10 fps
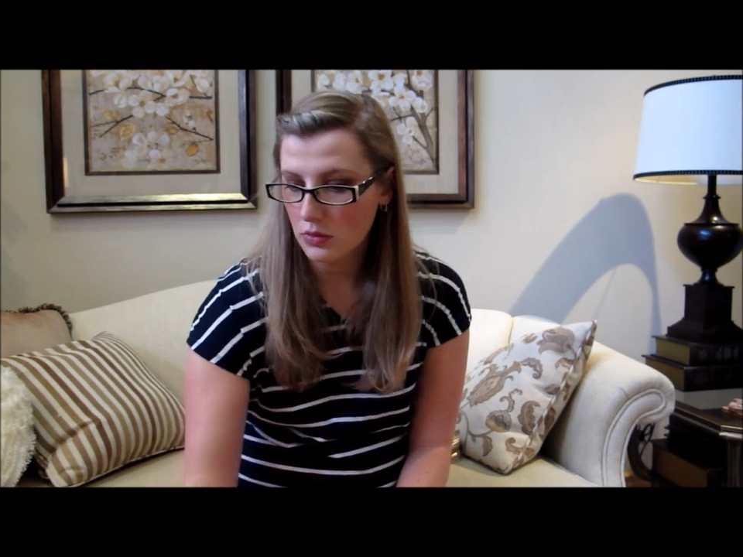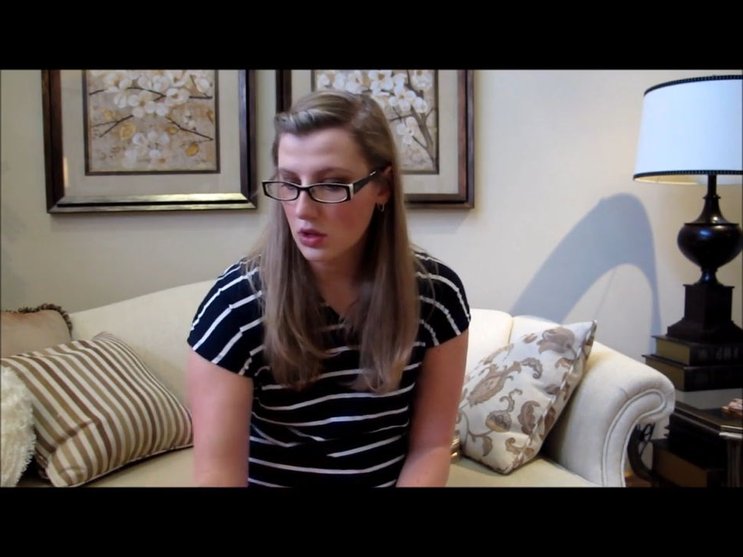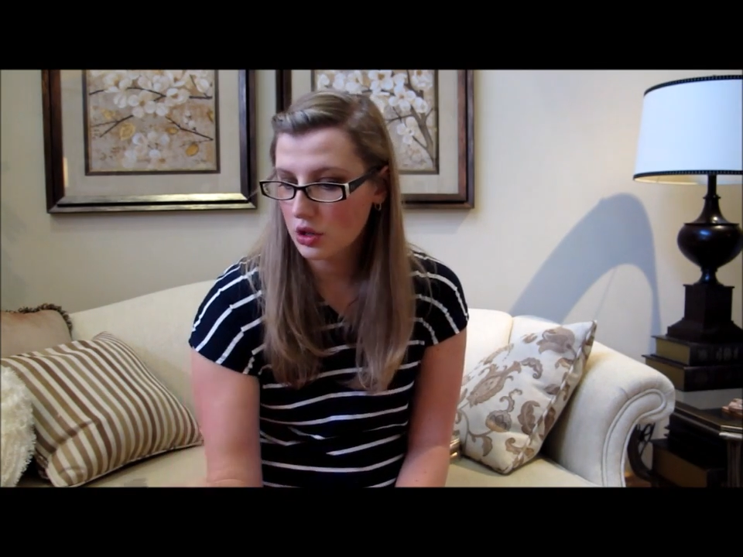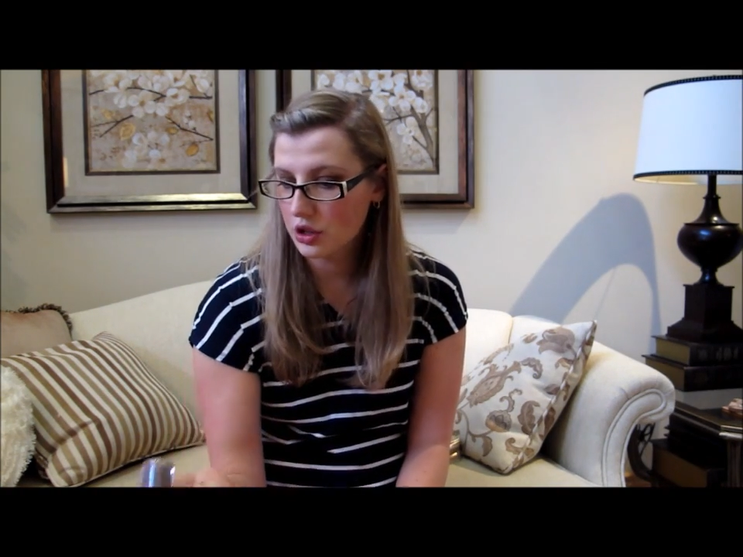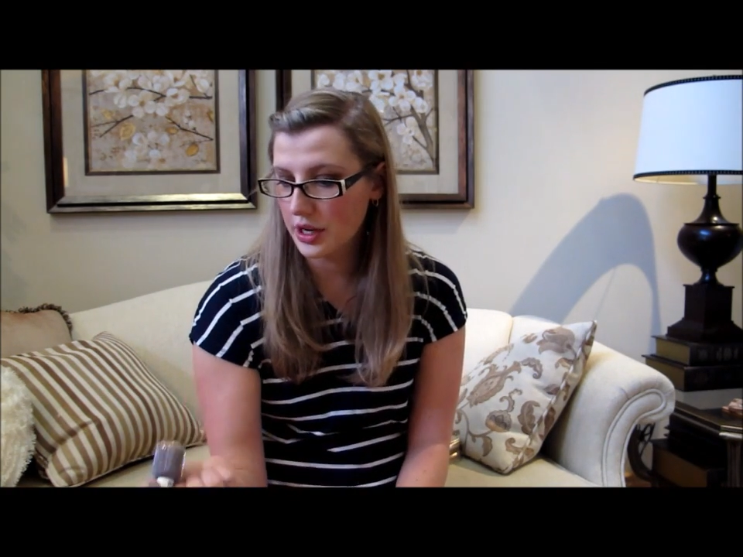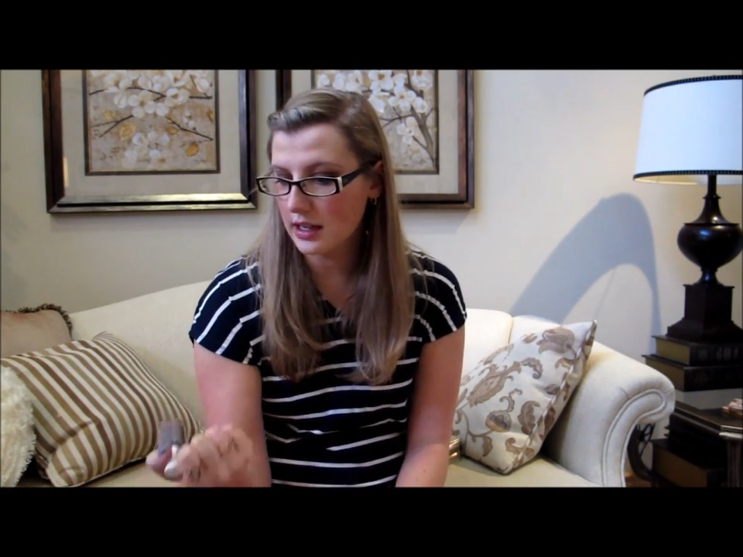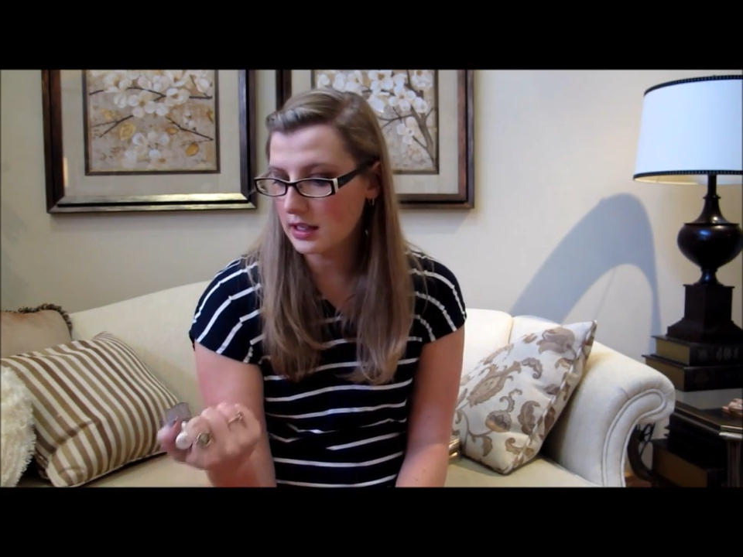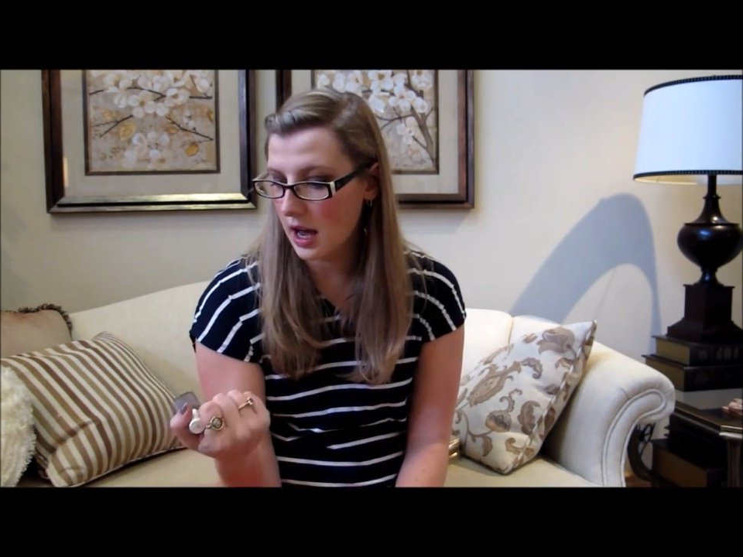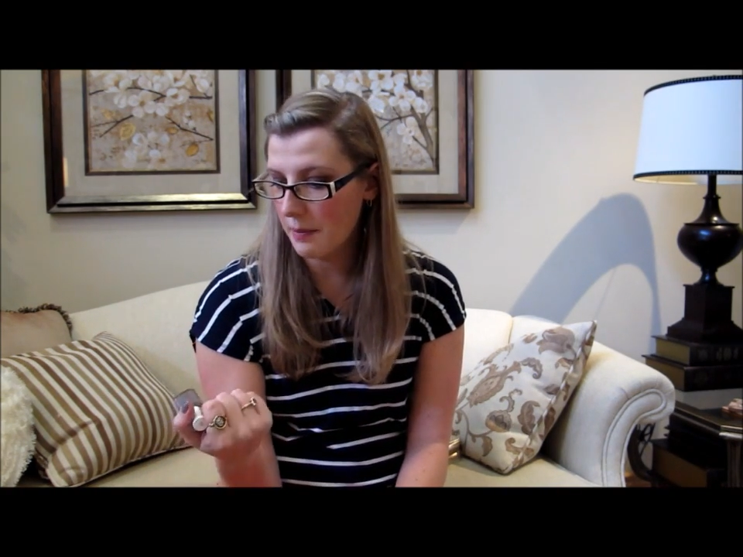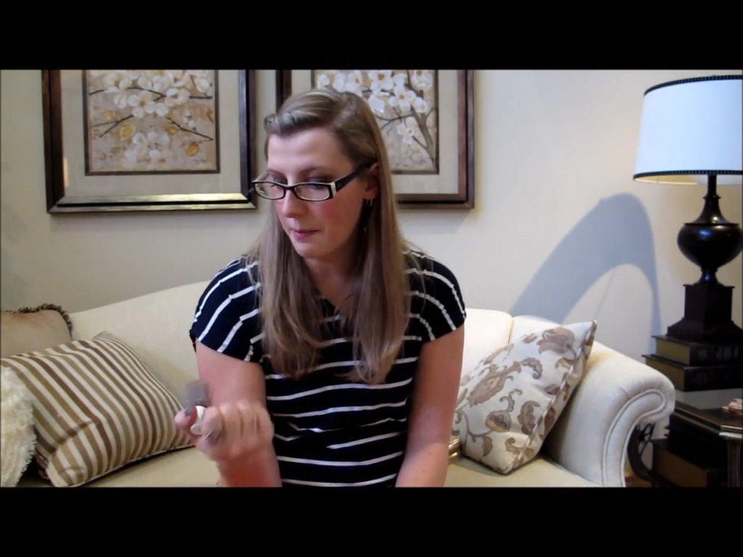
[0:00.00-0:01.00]
So
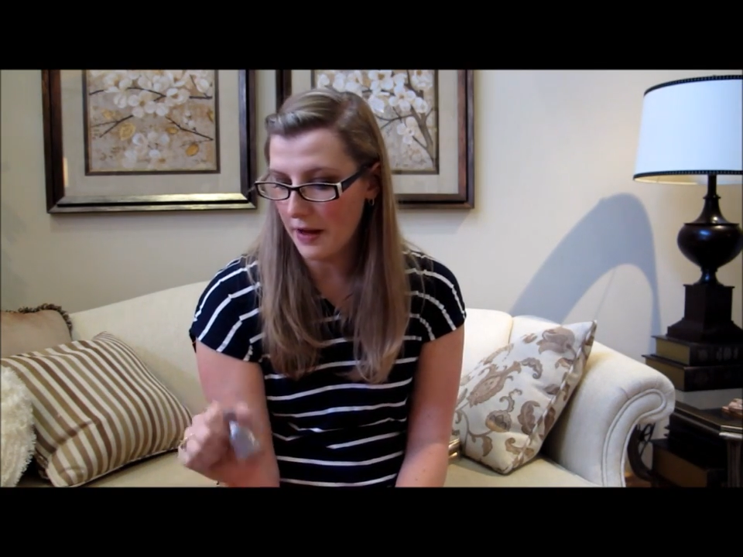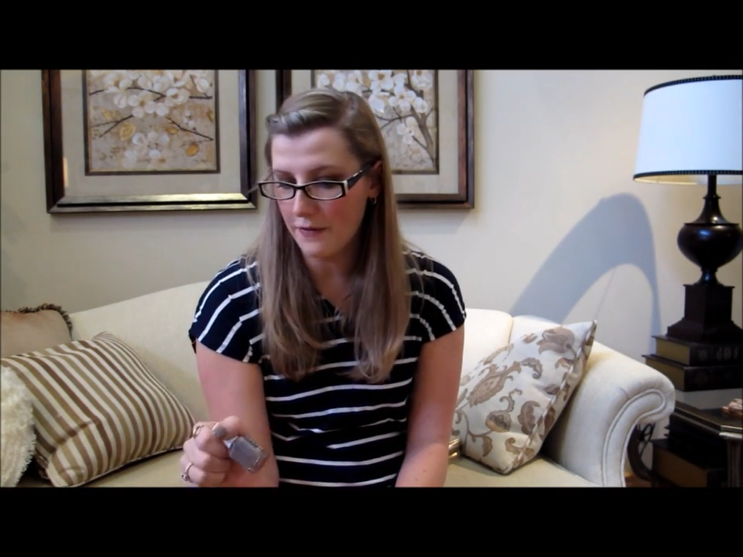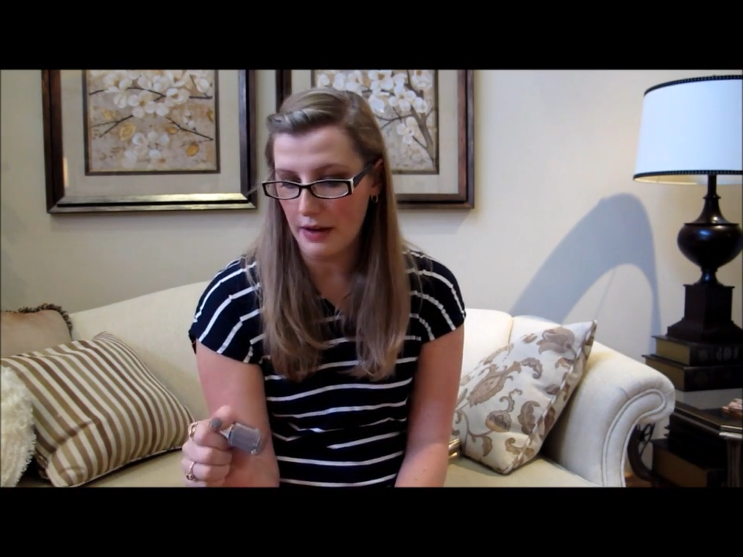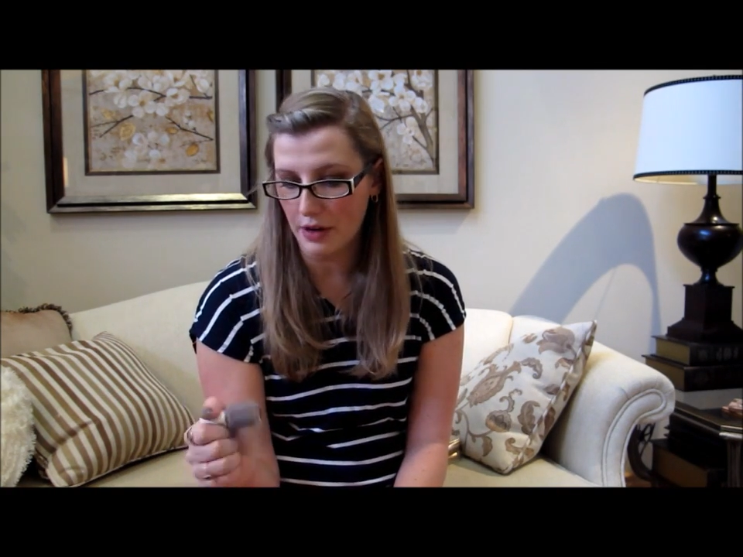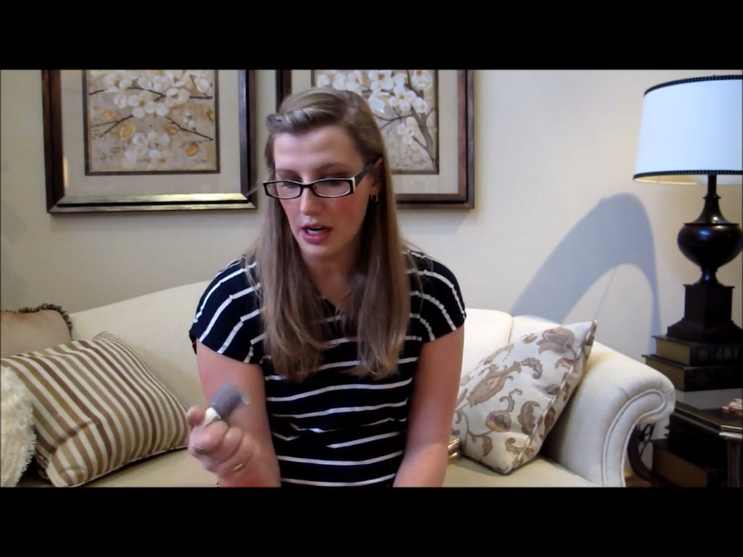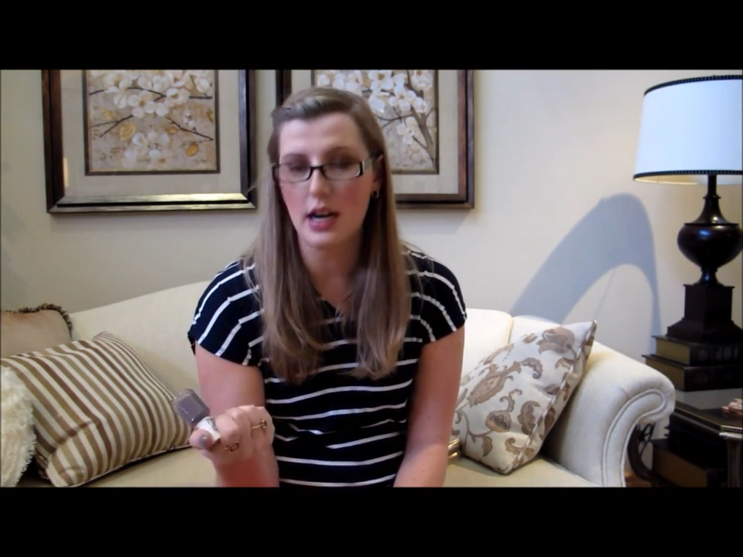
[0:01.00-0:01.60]
next up, my favorite